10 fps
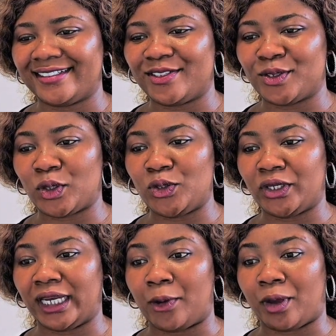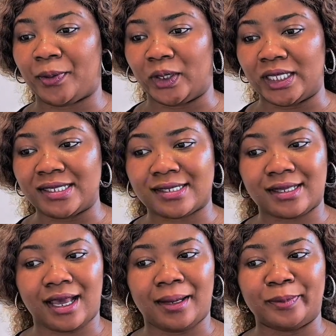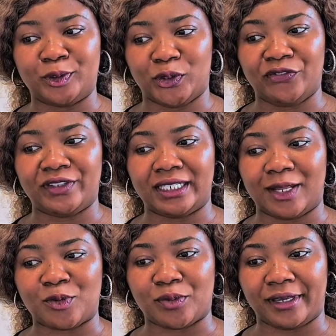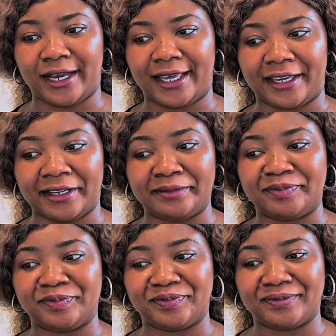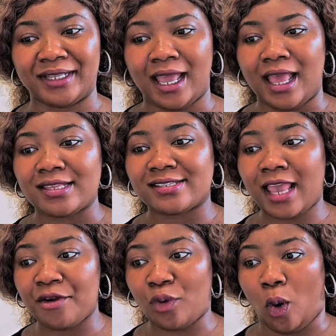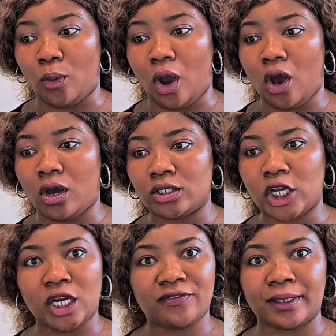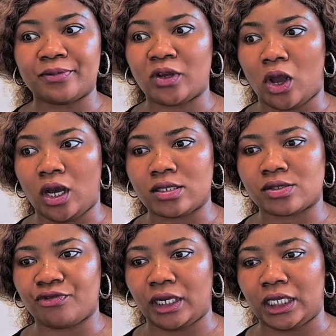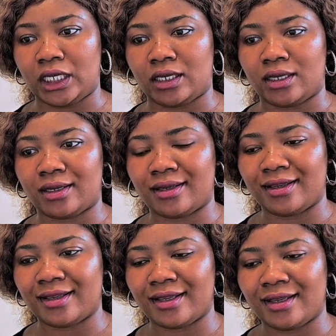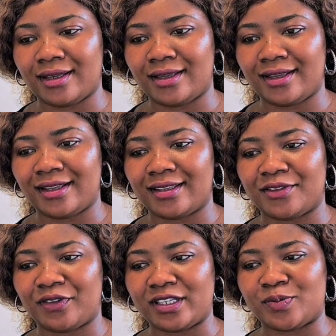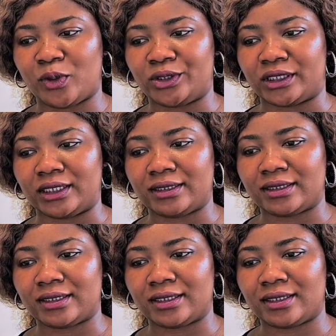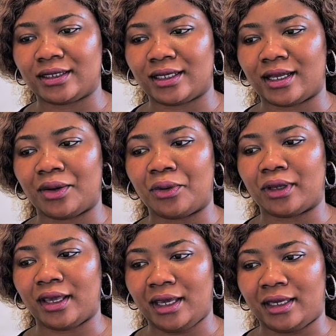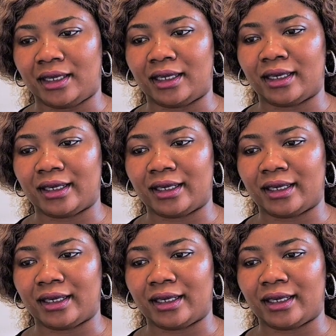Total nuclear weapons. I'm sure Finland will be higher. Zero. Oh, none of them got. Really? Defense budget. Okay.